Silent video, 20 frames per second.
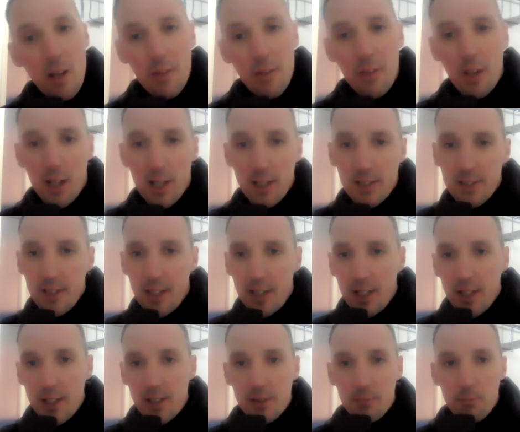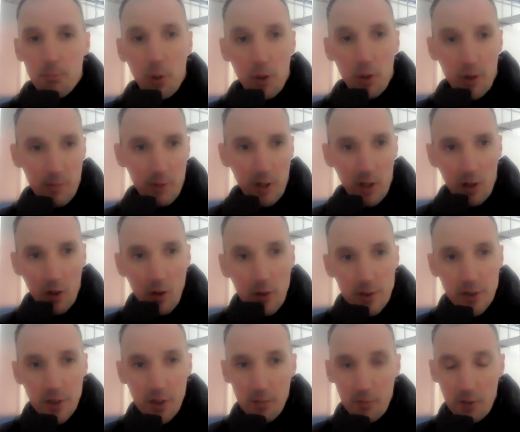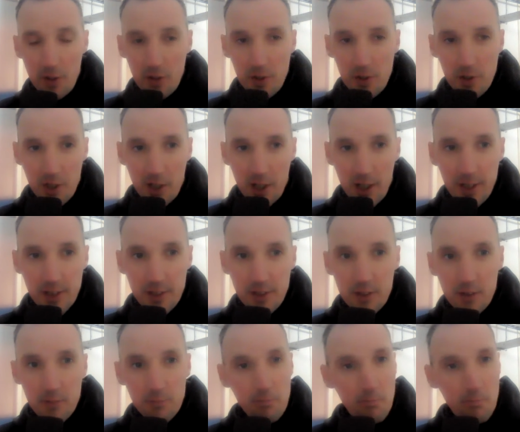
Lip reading: the last thing is put them on a long-term nurture list.